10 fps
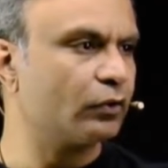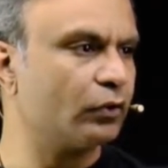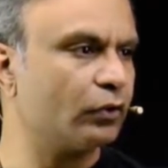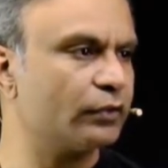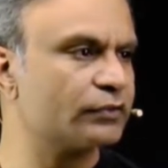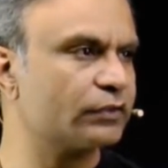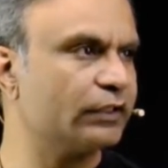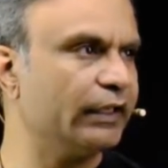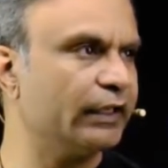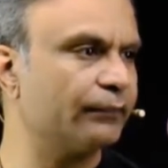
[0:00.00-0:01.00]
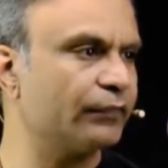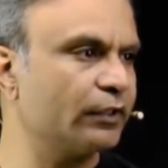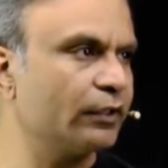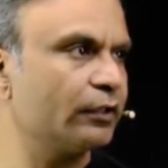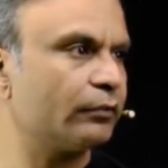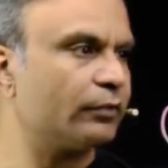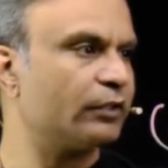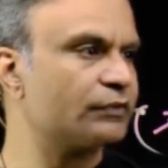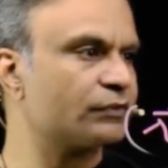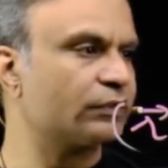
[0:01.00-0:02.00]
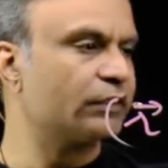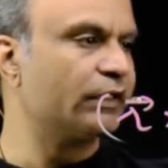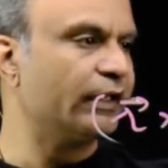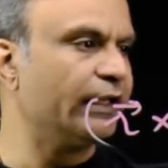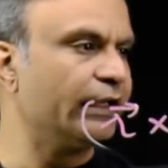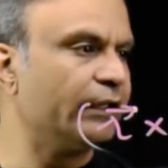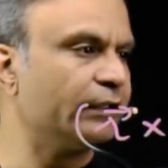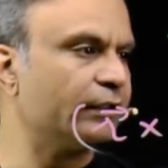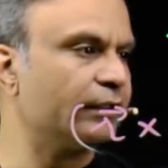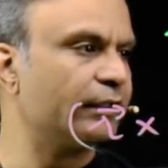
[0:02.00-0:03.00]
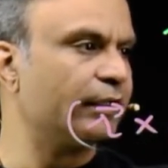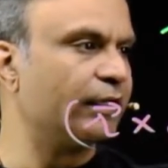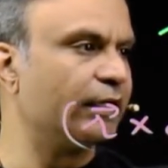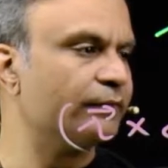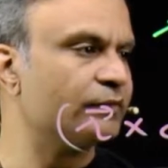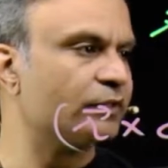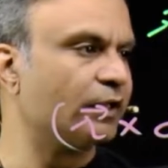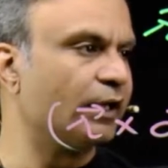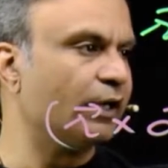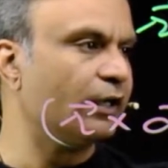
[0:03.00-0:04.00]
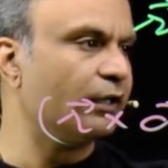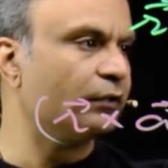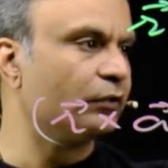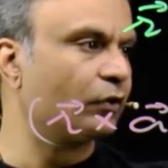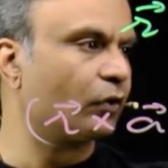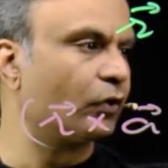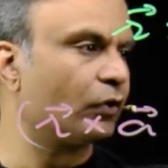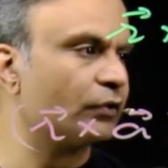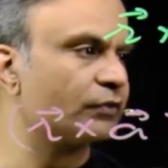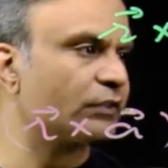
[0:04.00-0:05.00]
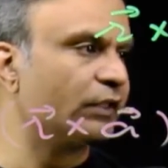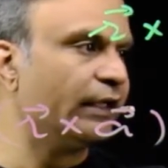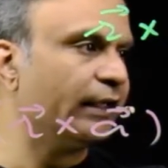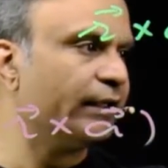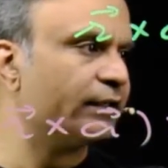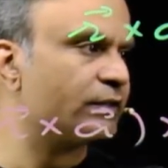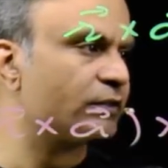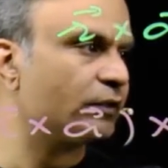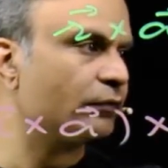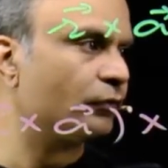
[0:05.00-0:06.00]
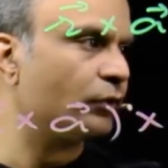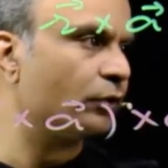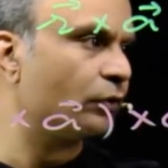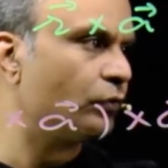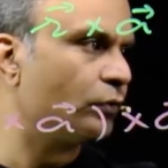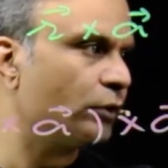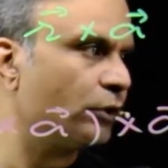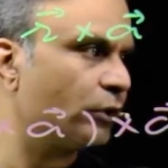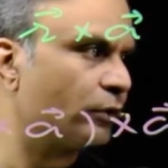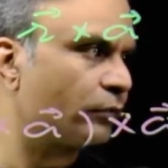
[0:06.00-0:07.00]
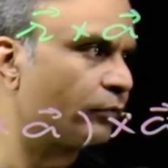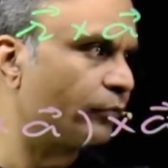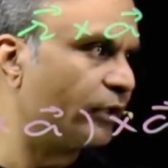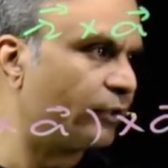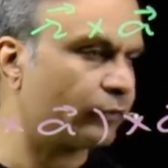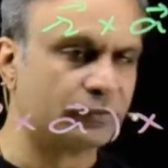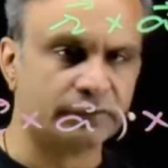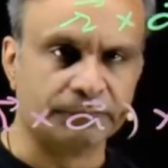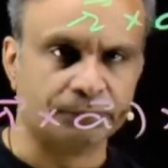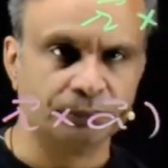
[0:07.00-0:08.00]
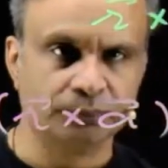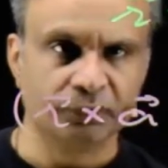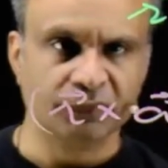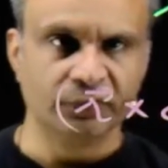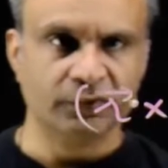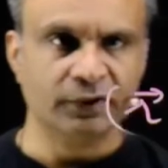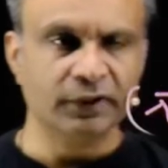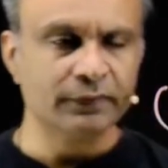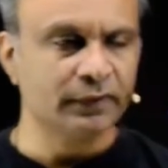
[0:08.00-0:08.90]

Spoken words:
cross A plus k times r cross a is equal to b cross a. Okay?